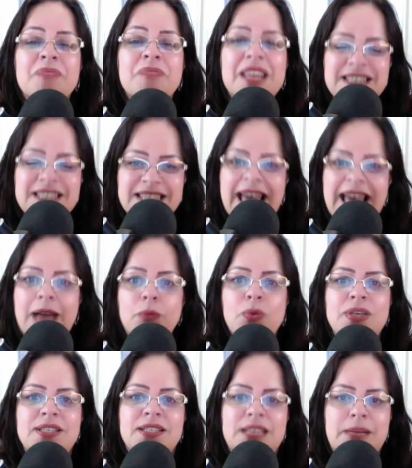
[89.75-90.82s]
It's that
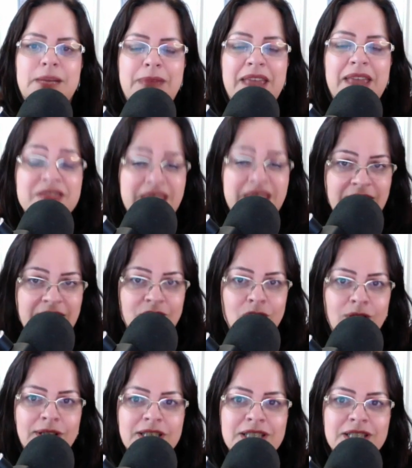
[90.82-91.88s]
wisdom and that
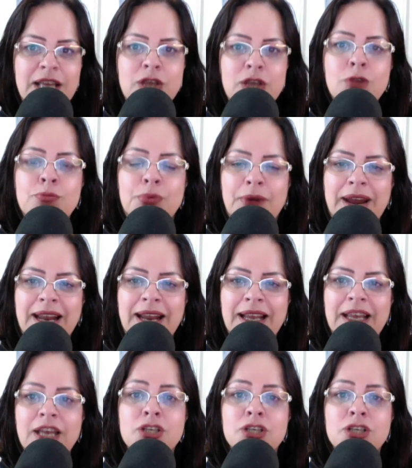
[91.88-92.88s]
knowledge that you bring